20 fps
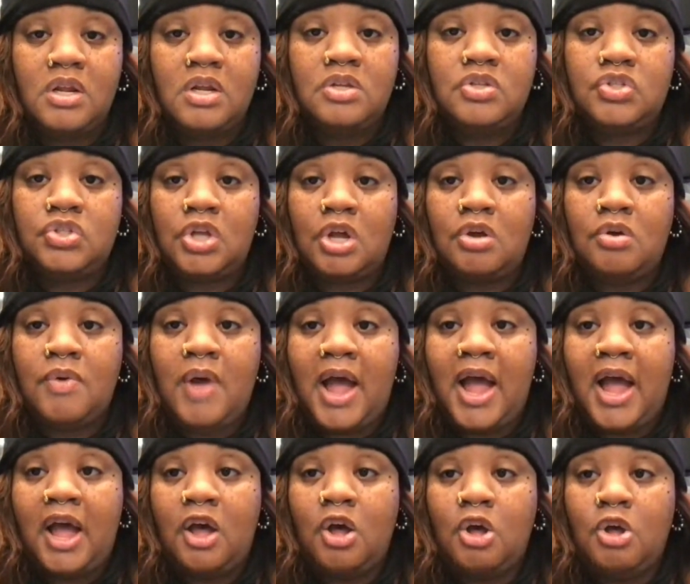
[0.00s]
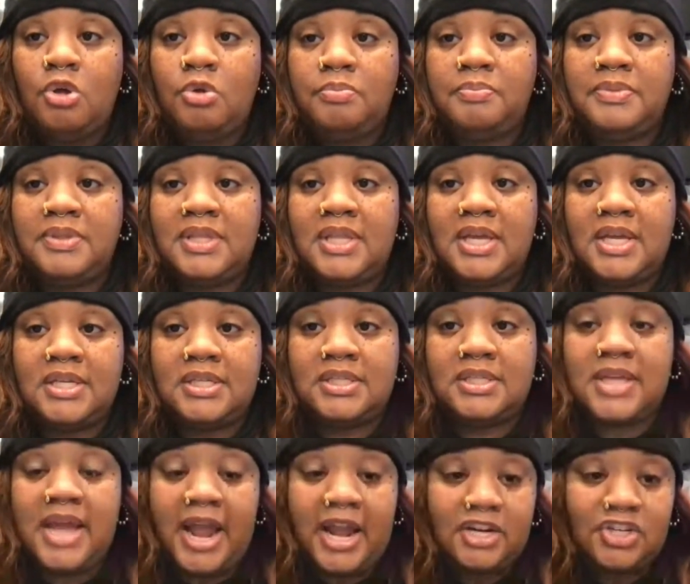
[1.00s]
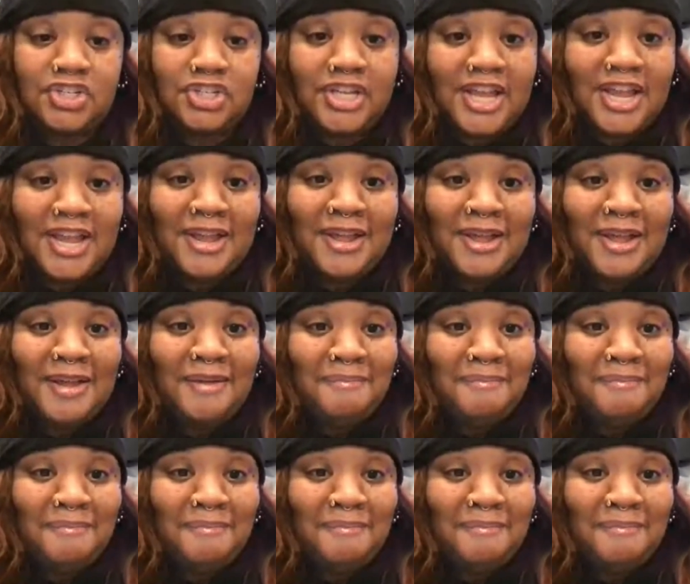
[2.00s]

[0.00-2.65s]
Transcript: So I hope this actually